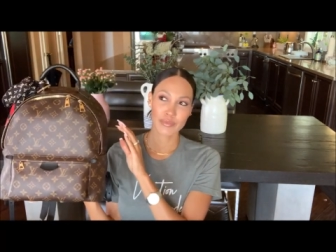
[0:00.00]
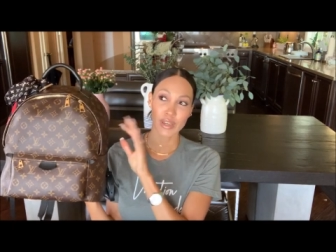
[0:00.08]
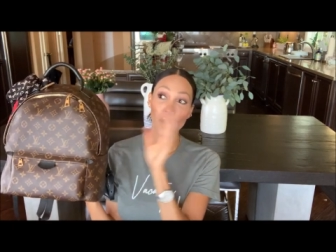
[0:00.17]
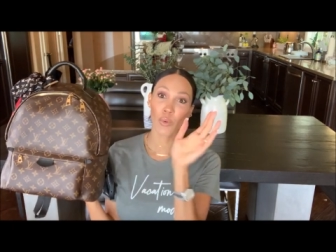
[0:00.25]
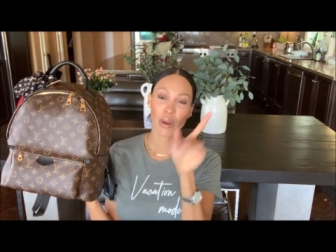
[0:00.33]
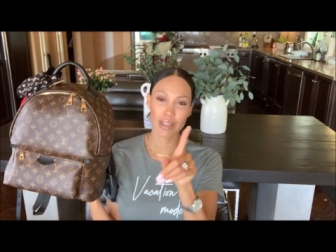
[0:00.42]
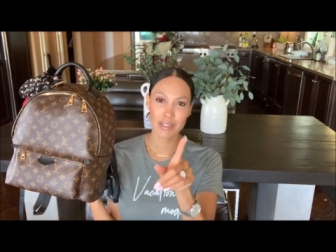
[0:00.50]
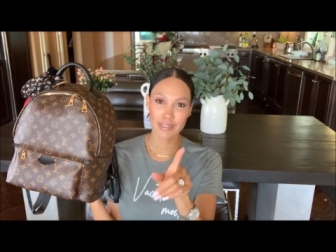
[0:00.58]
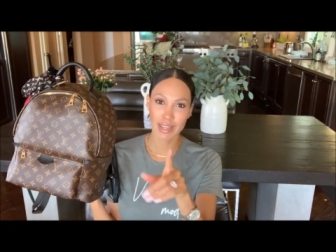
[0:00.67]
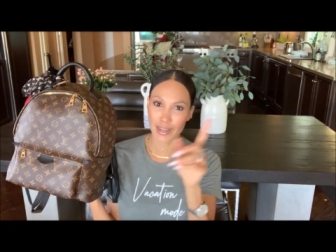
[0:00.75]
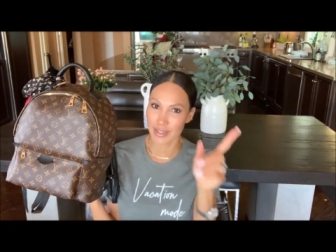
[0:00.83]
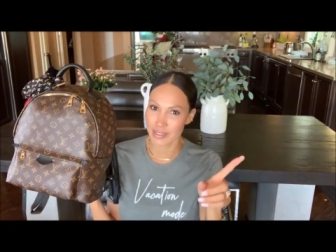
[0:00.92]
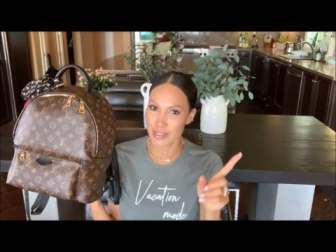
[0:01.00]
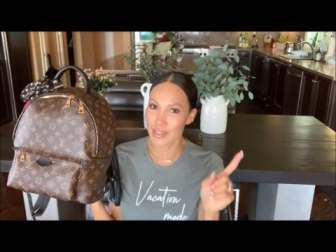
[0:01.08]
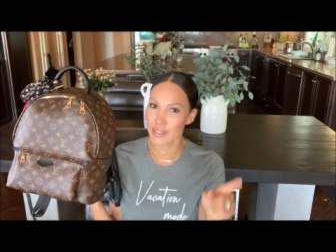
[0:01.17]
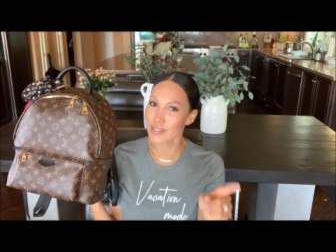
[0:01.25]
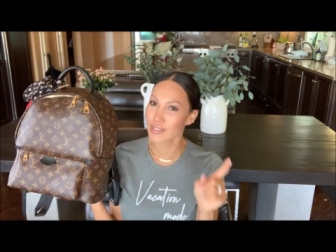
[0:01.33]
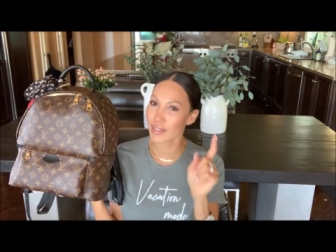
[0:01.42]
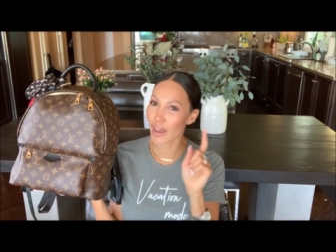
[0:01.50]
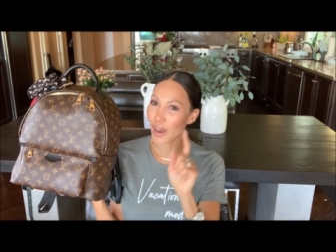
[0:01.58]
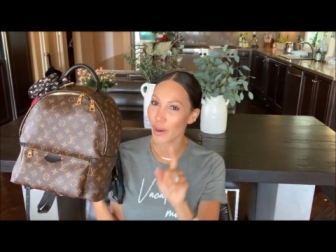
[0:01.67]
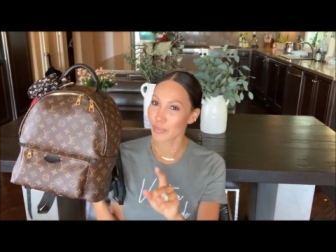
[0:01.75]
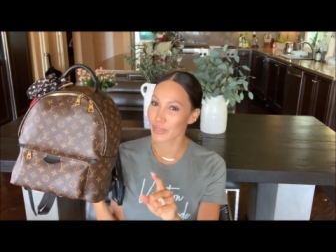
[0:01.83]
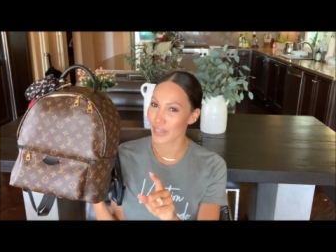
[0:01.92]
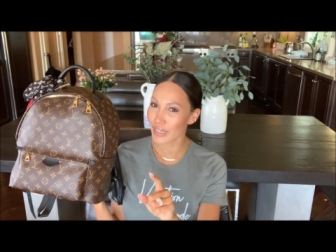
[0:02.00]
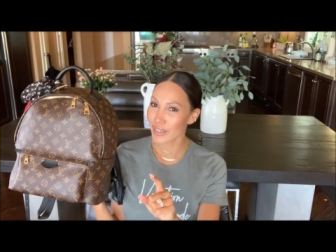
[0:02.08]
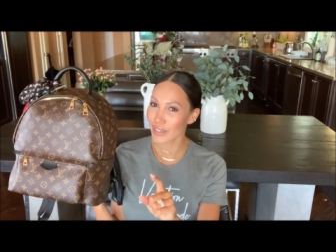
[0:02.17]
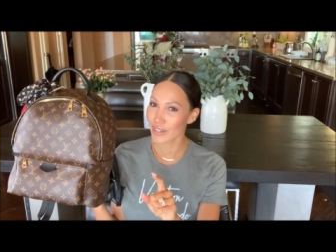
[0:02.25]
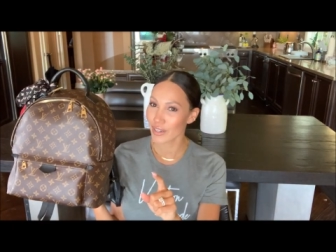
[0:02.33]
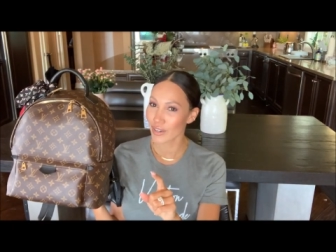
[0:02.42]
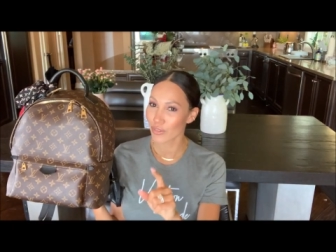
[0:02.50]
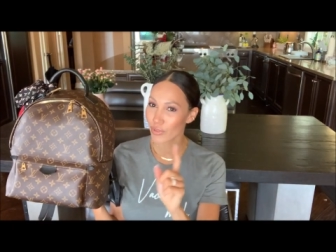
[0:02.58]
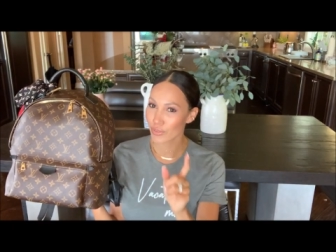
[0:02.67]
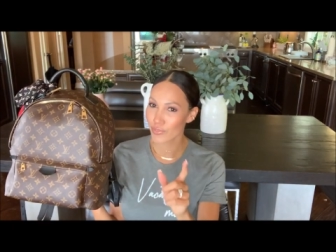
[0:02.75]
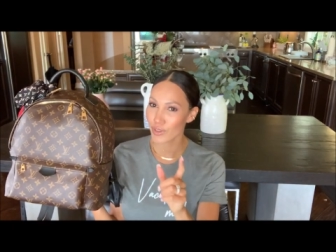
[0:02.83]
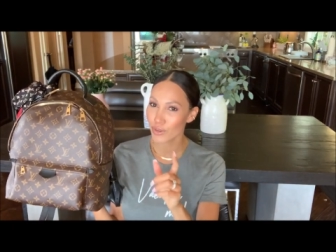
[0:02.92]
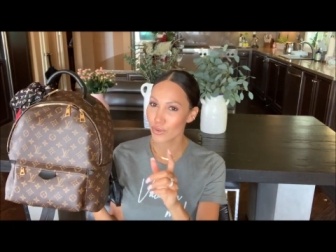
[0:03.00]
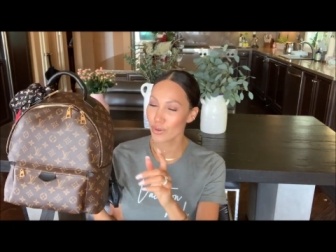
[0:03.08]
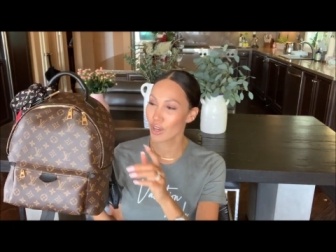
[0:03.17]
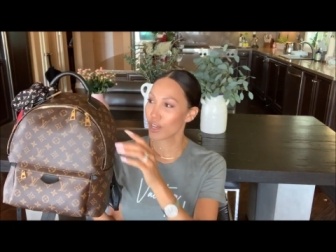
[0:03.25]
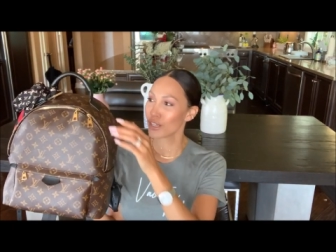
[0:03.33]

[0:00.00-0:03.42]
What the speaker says: Oh, and like I said, this is an updated review.